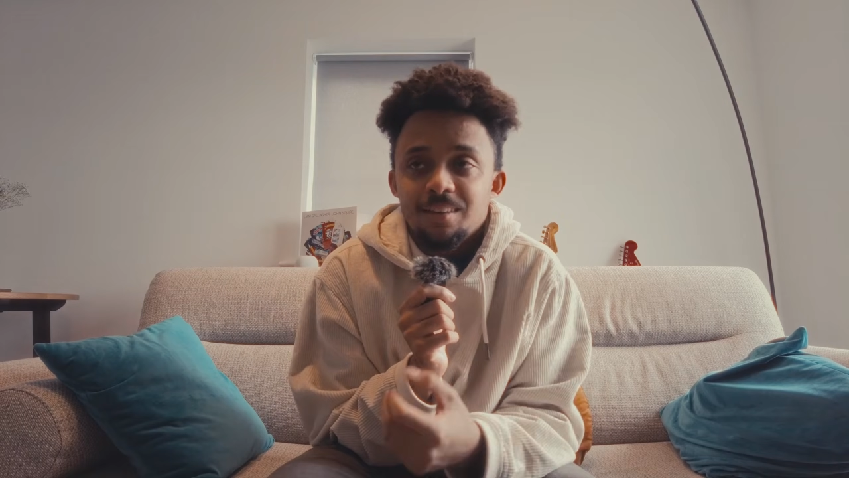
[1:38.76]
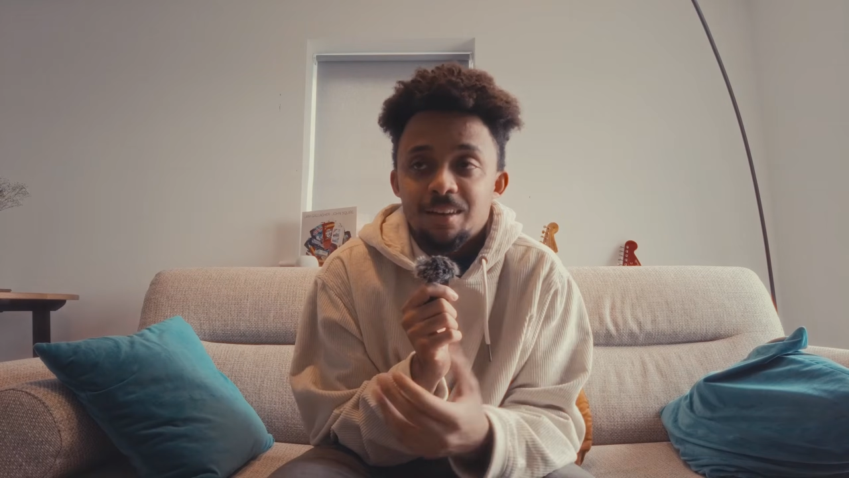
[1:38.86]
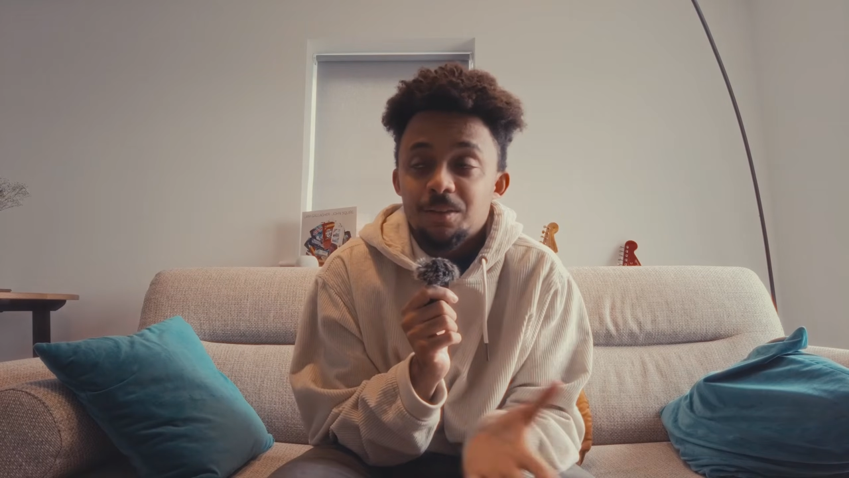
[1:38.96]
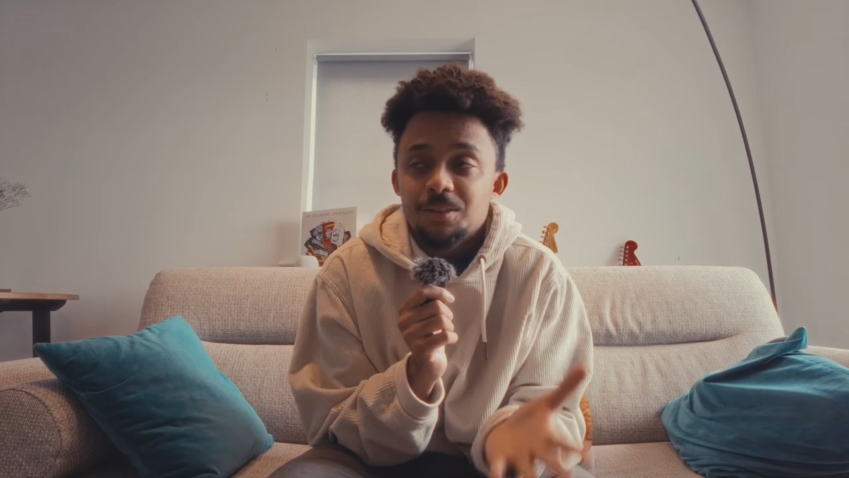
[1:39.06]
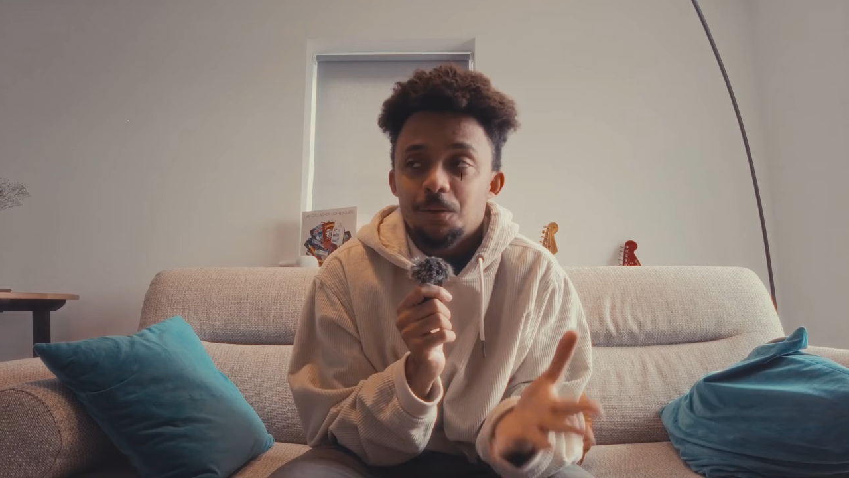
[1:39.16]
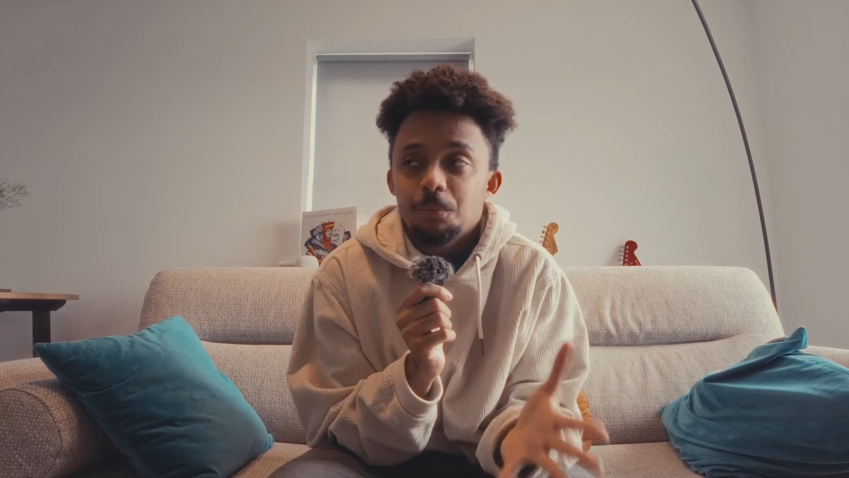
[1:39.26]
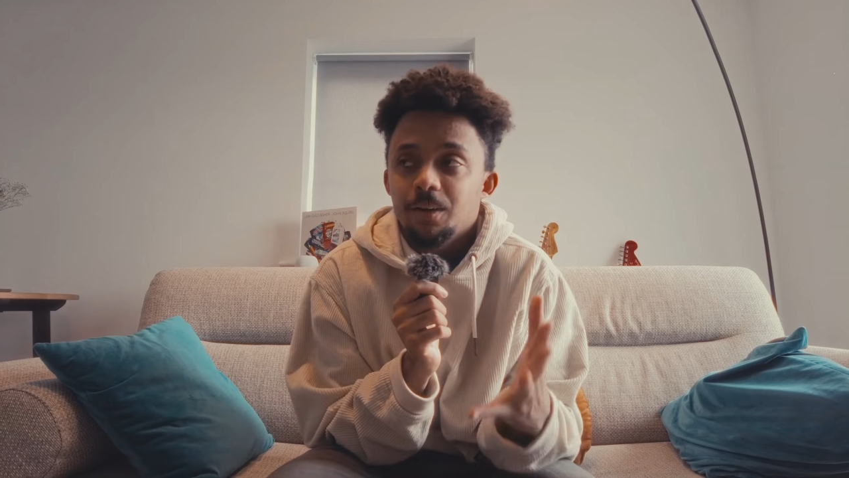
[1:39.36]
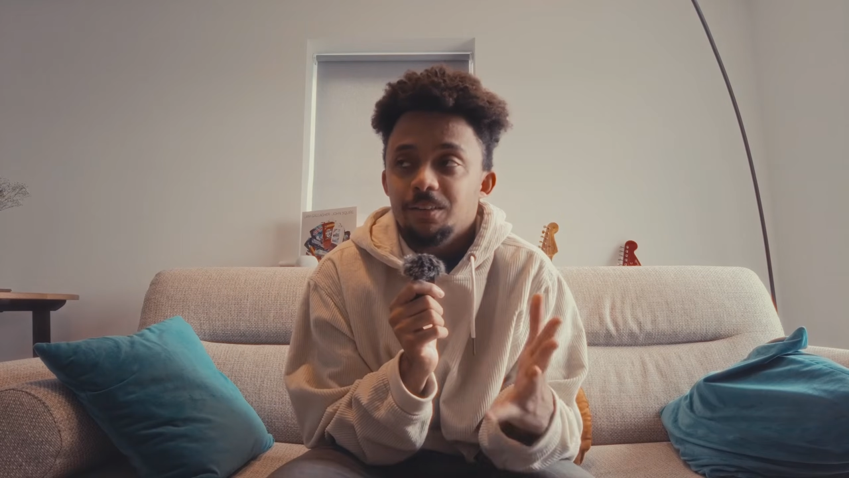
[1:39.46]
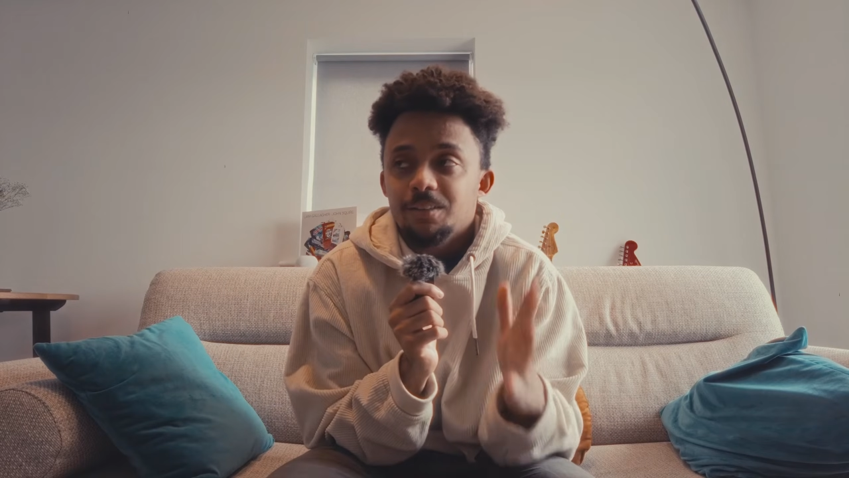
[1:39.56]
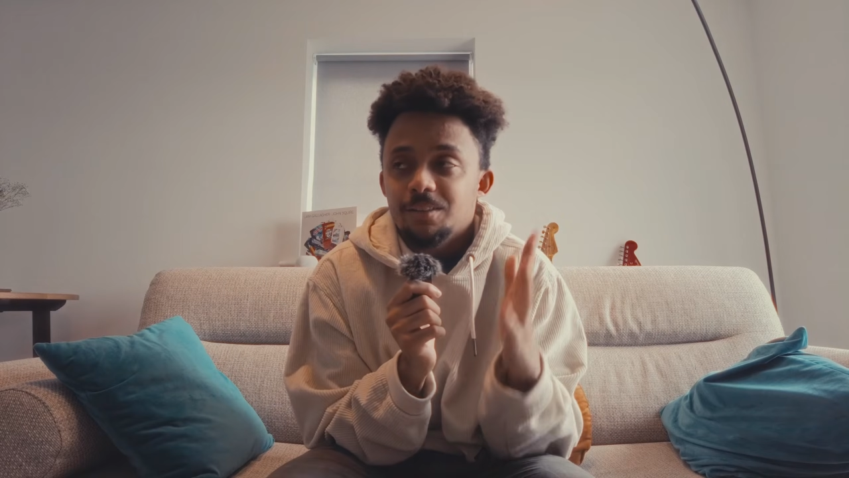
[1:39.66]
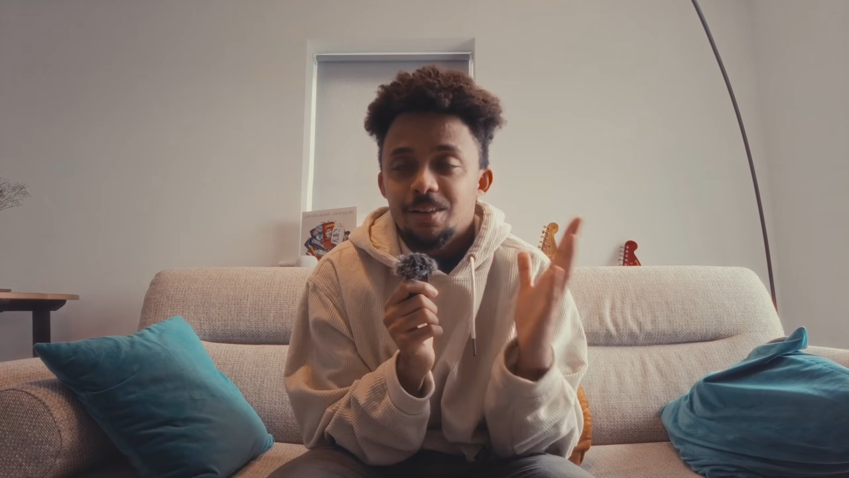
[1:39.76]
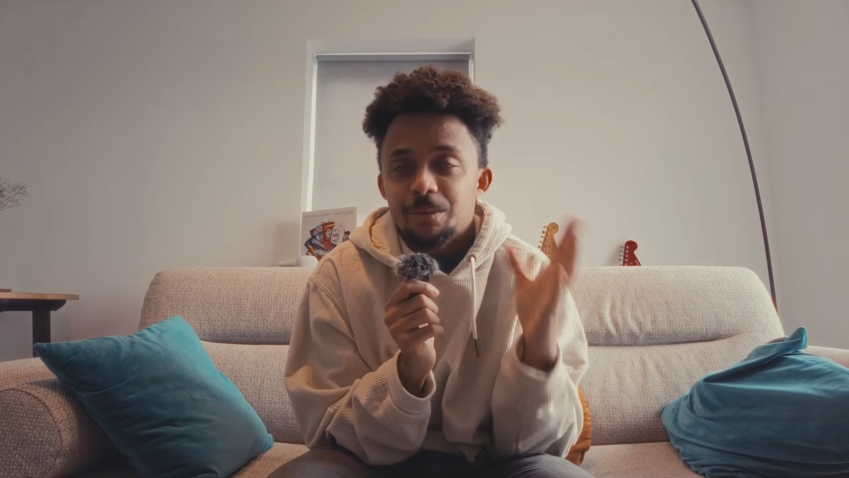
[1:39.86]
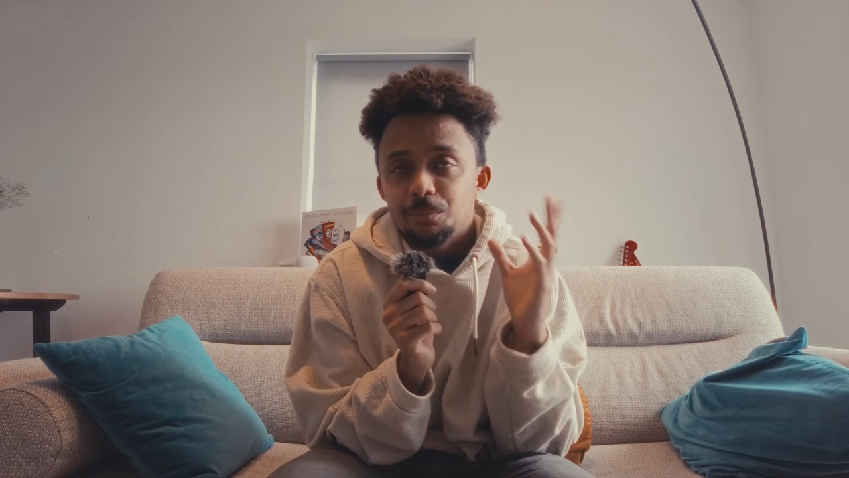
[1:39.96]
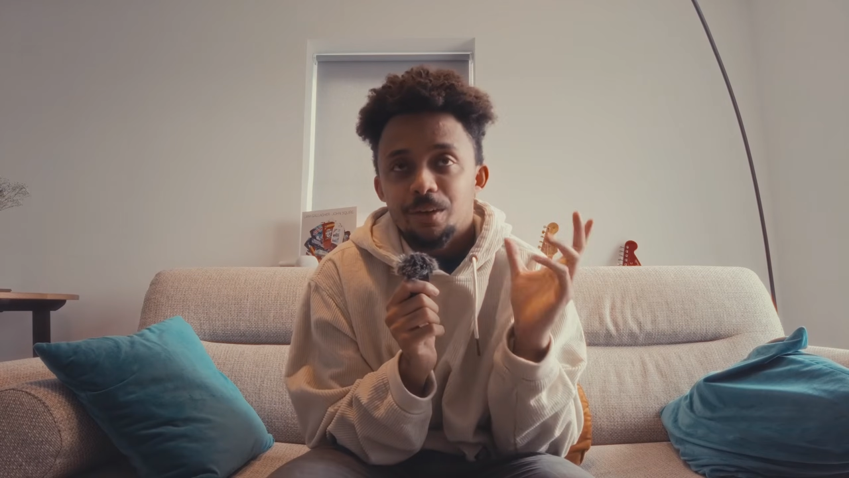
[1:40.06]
Now it's got my design